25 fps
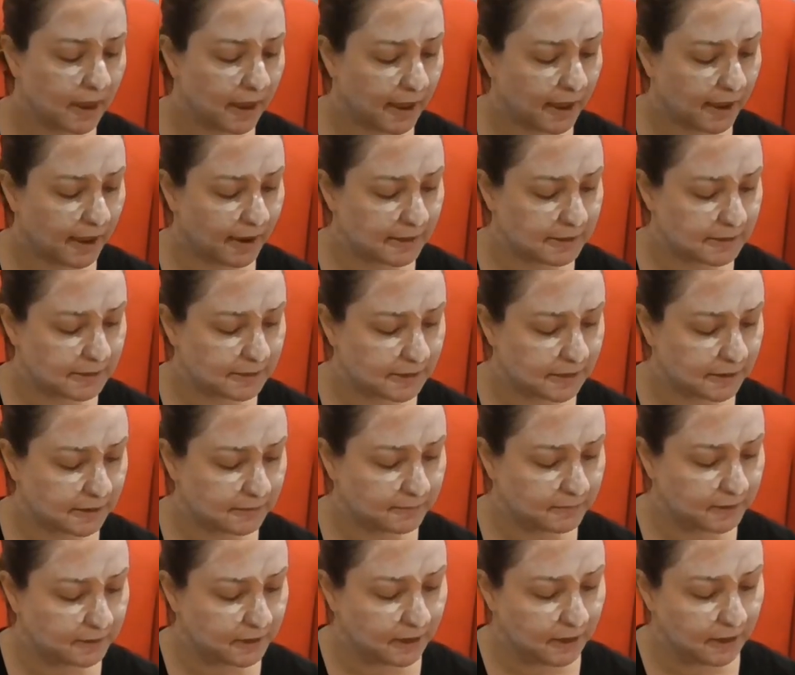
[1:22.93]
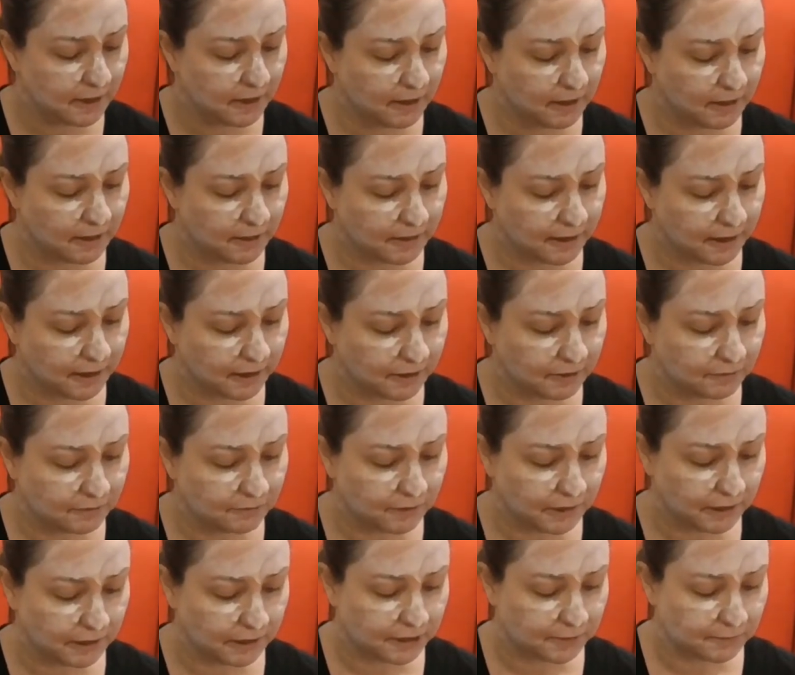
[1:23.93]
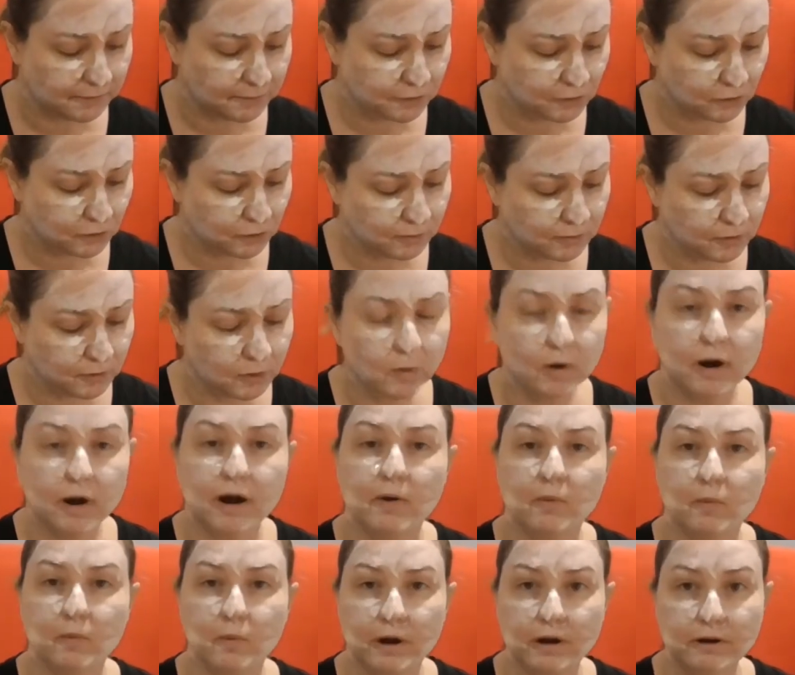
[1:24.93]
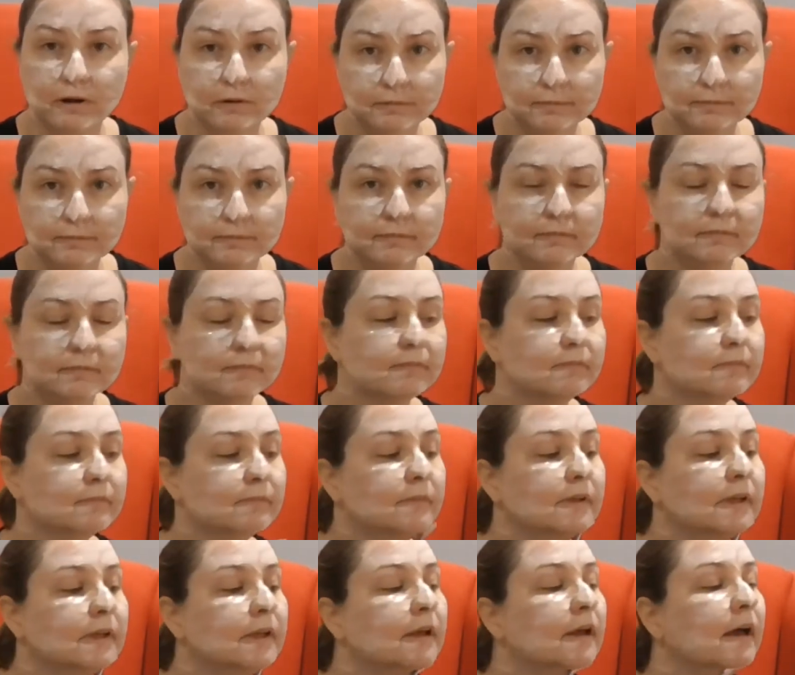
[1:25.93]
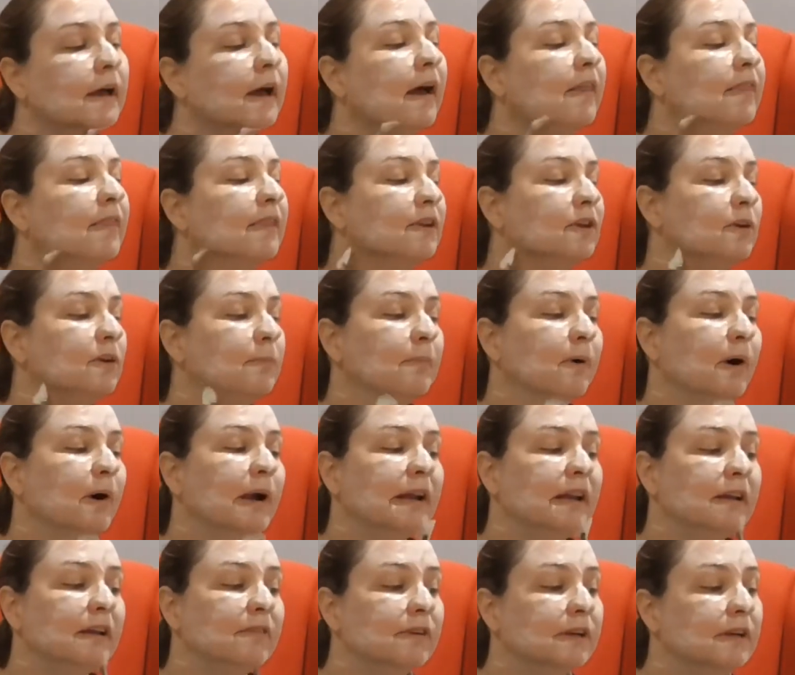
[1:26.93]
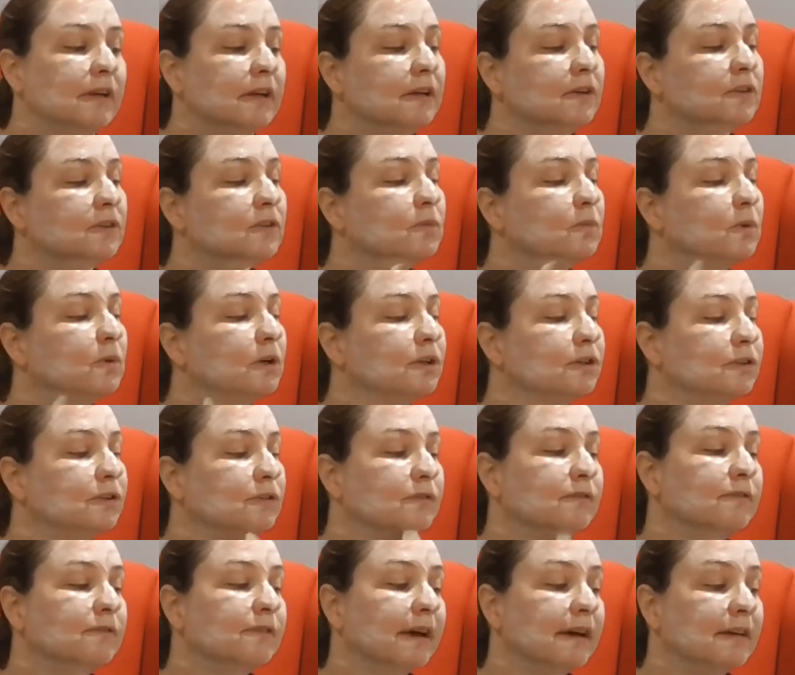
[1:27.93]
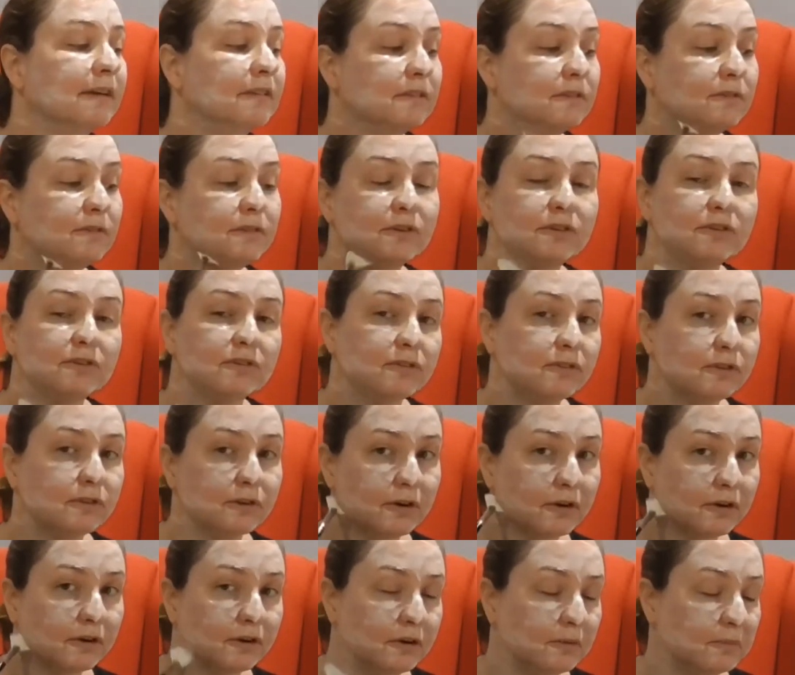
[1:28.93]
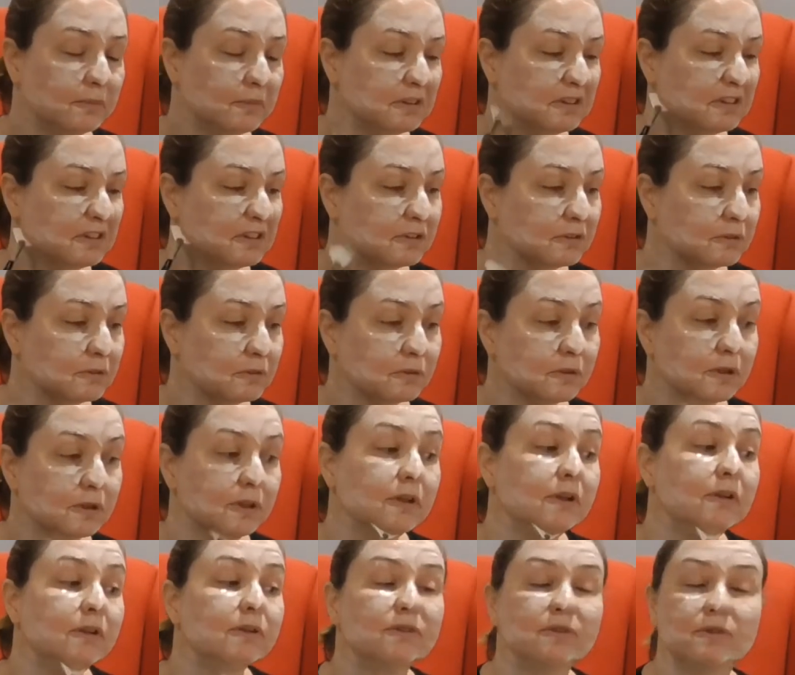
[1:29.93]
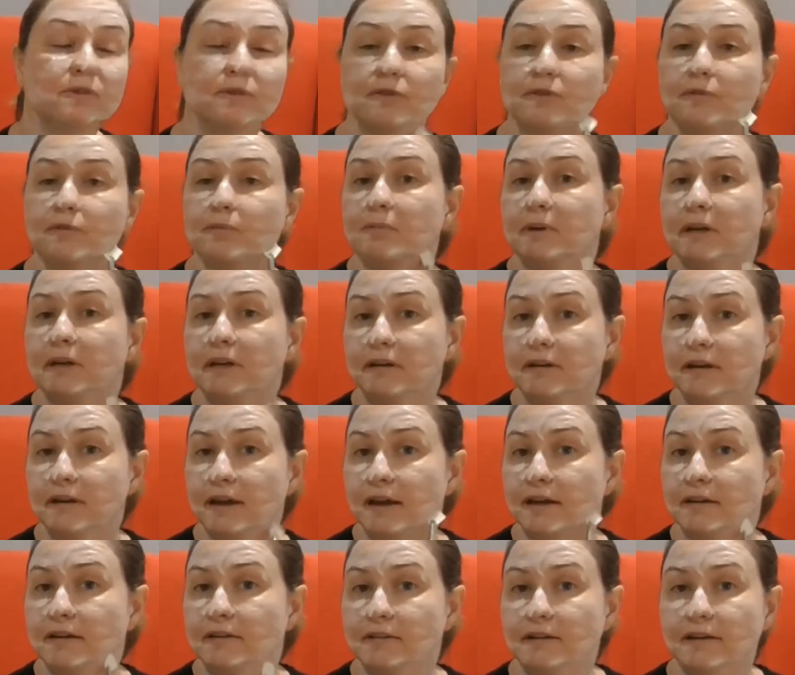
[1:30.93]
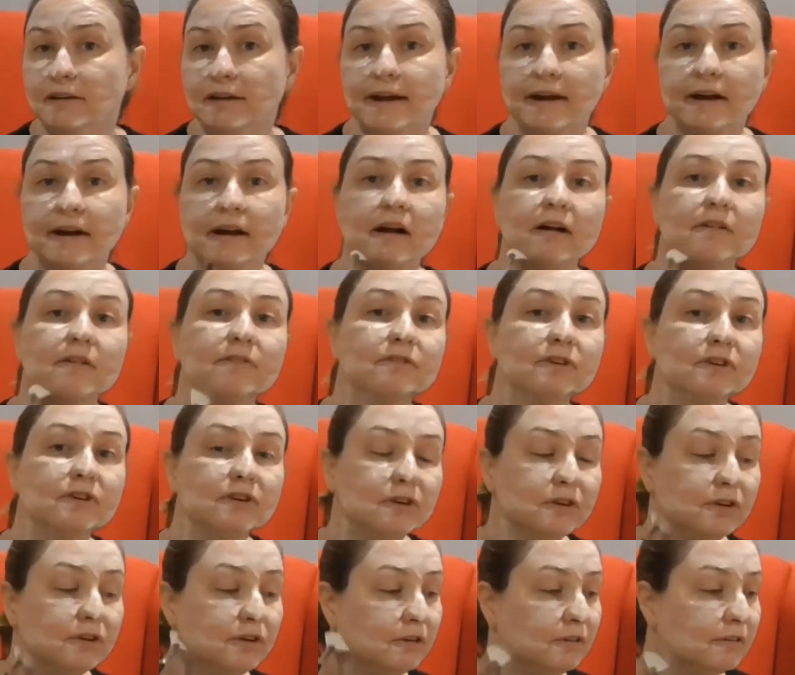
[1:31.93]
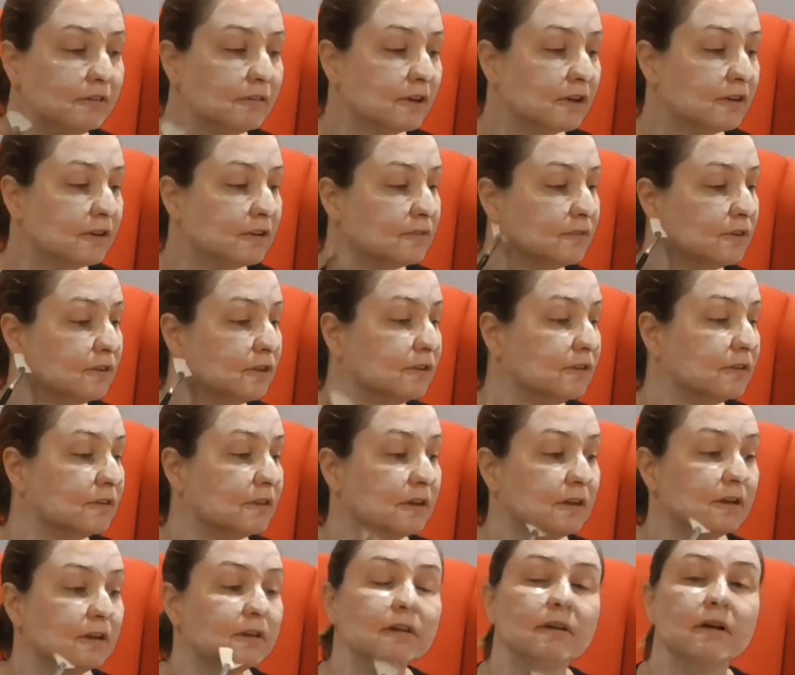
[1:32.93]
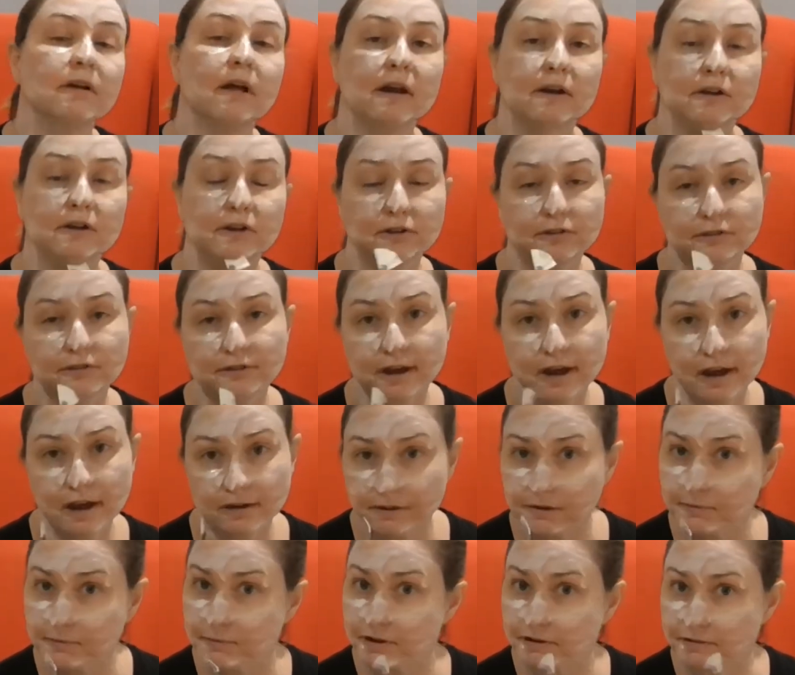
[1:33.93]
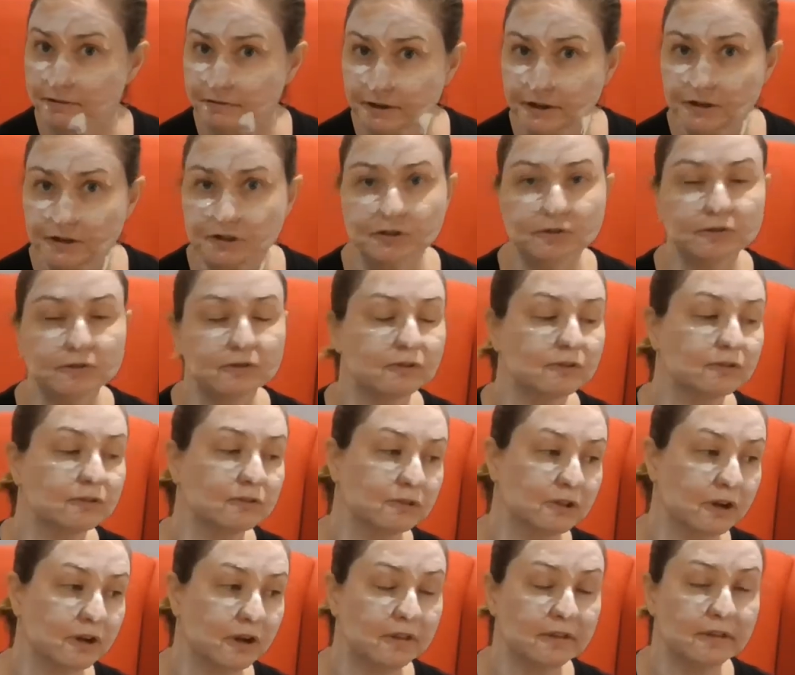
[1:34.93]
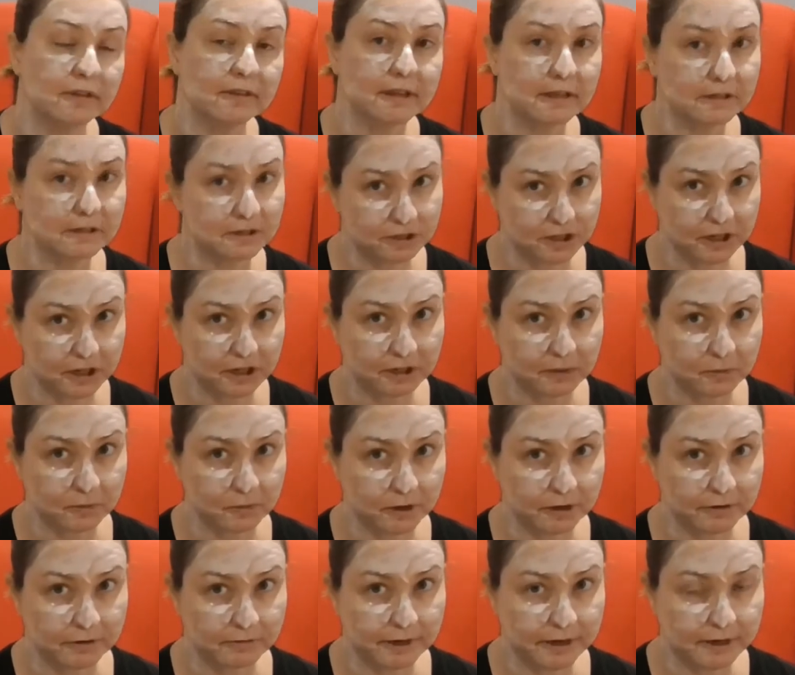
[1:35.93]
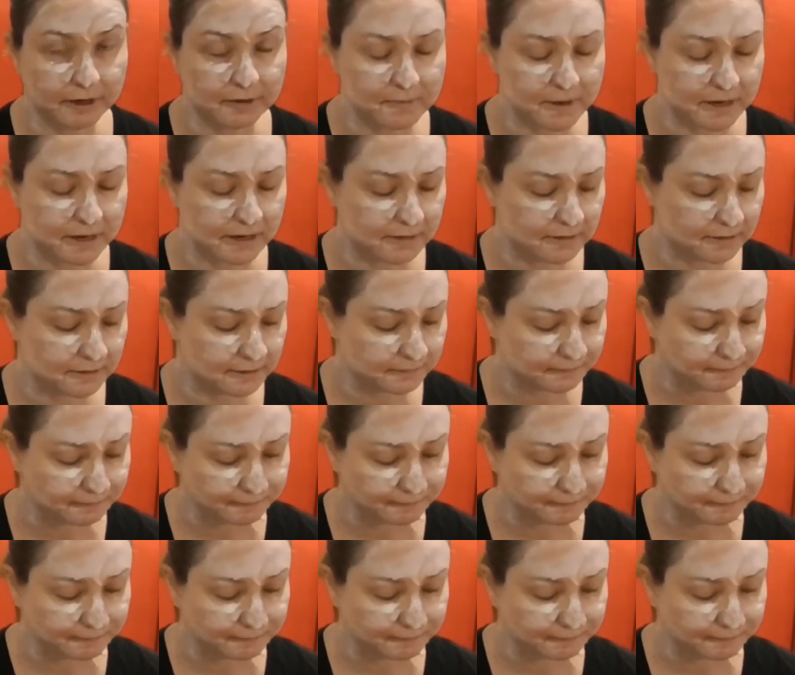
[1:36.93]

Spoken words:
and they can really absorb quite well. And then you might even need to wash your face if you're just at home until sort of midday to late afternoon. Those of you that are used to having my facials, you'll know that that's generally what I recommend.